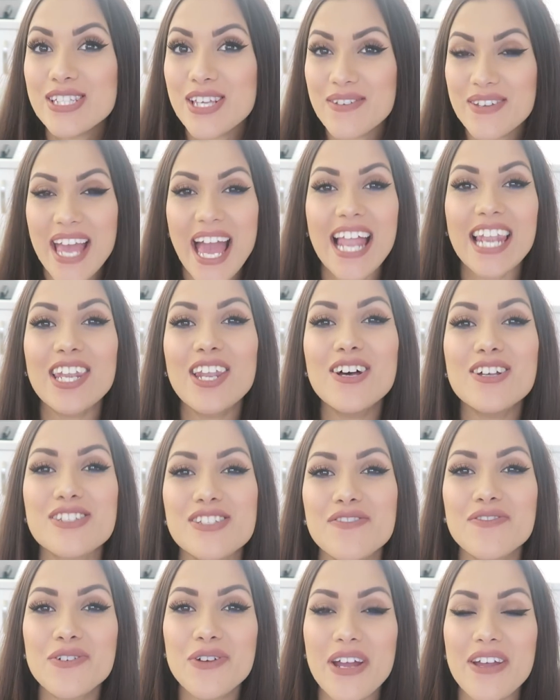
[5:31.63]
So yeah,
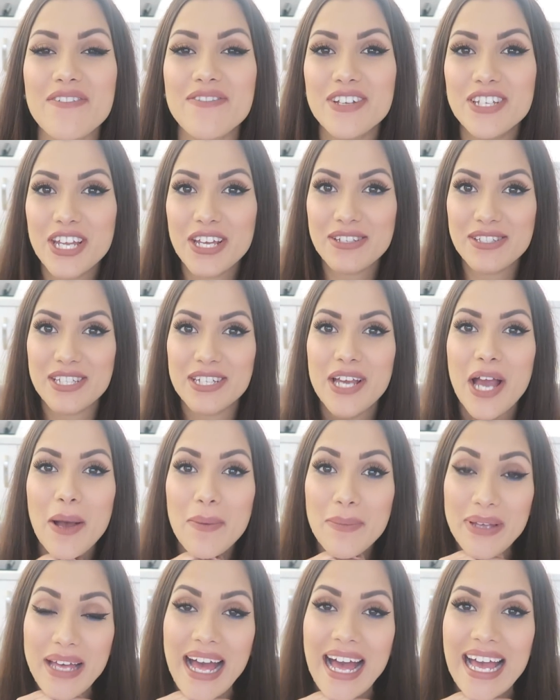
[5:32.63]
lots of great videos to
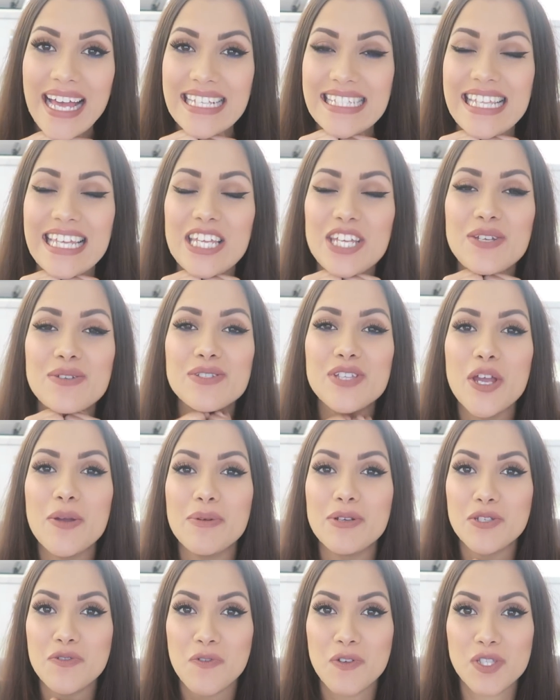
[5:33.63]
come, guys. Thank you so
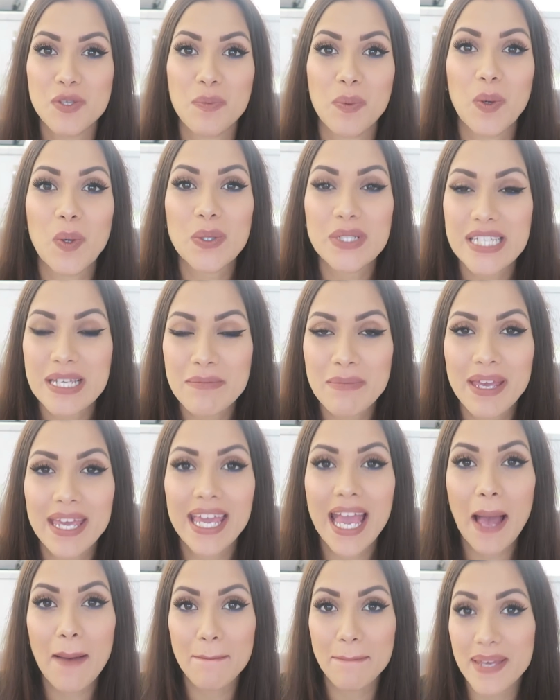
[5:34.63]
much for supporting
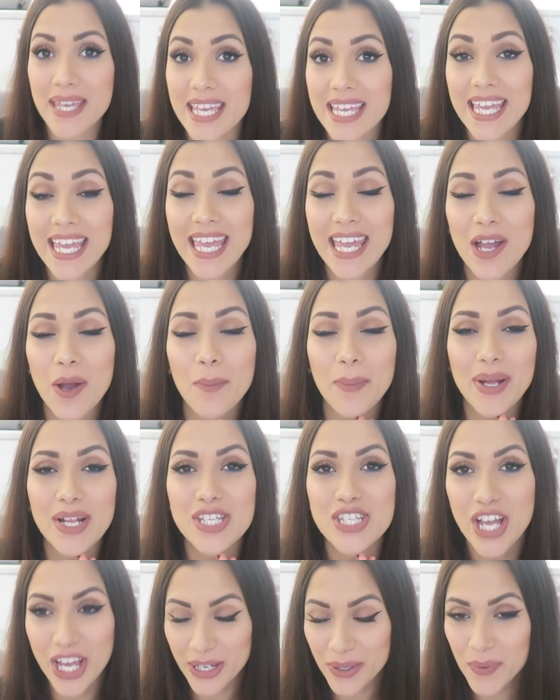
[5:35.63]
me and being here on
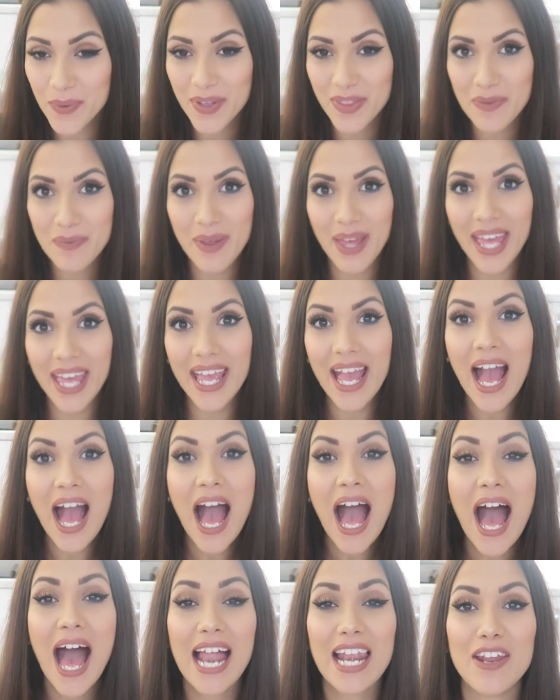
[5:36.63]
my channel with me.
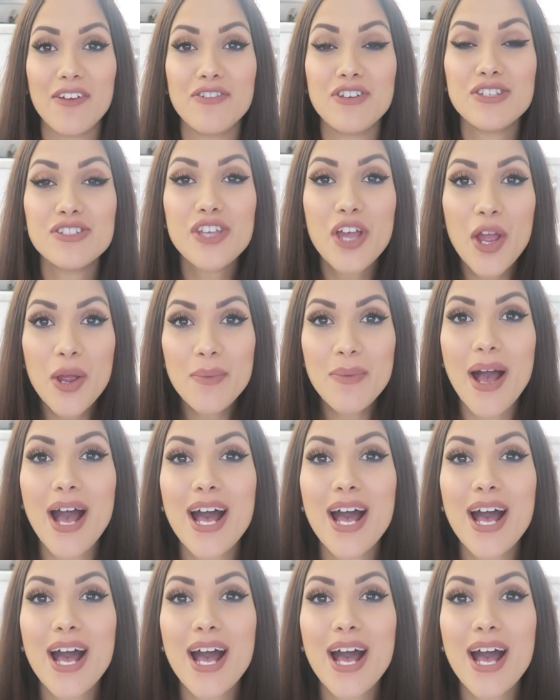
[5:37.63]
I love you so